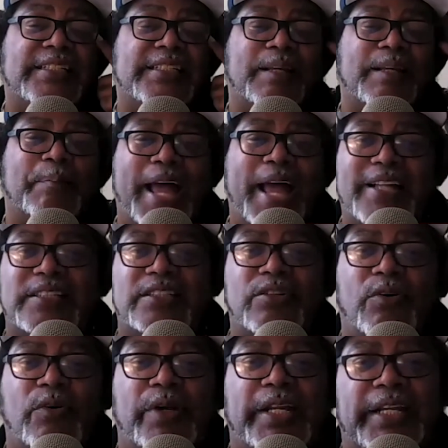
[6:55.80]
the past
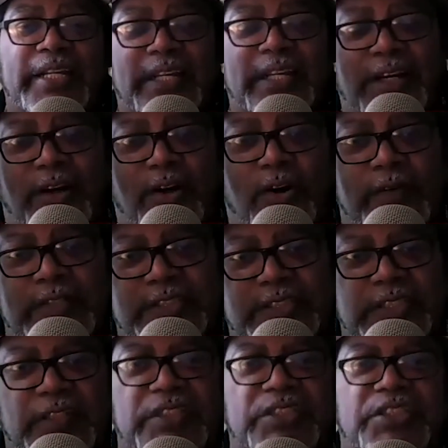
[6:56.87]
story
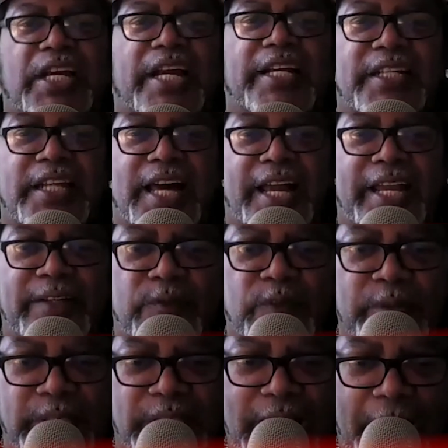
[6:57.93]
origin of the Shining Knight
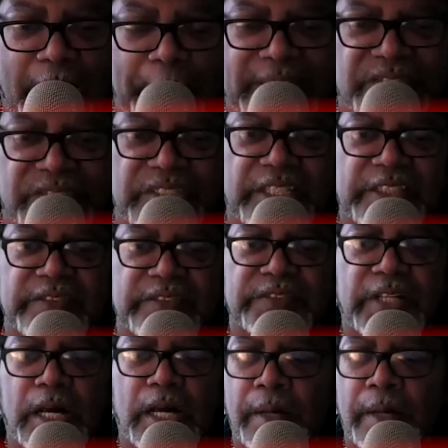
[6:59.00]
from the comics is
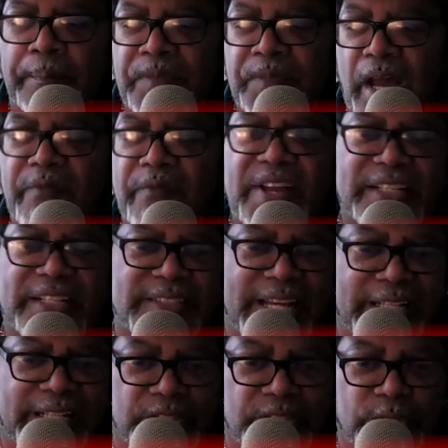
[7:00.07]
a
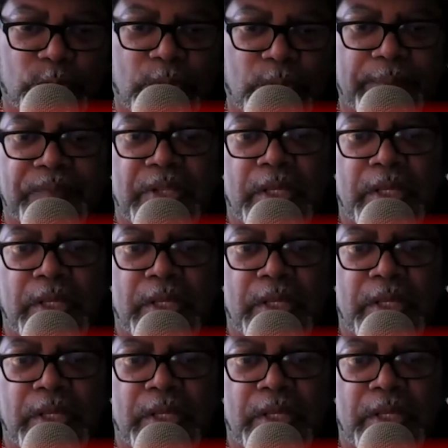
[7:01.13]
fantastical one.